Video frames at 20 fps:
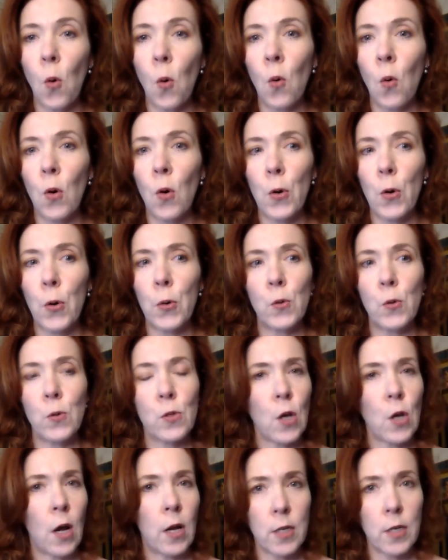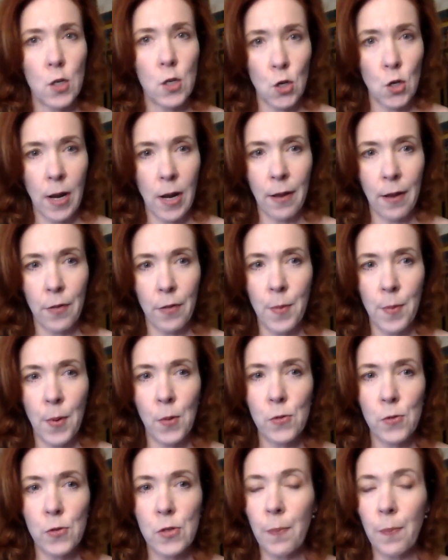or who's gone to trial the
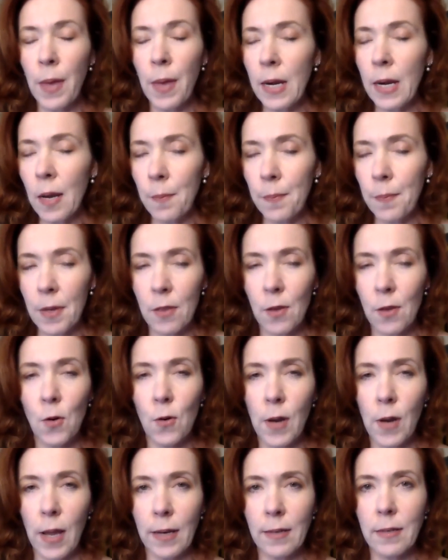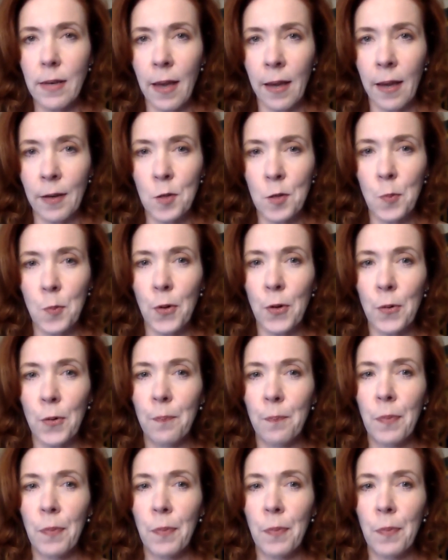most may not be the correct expert.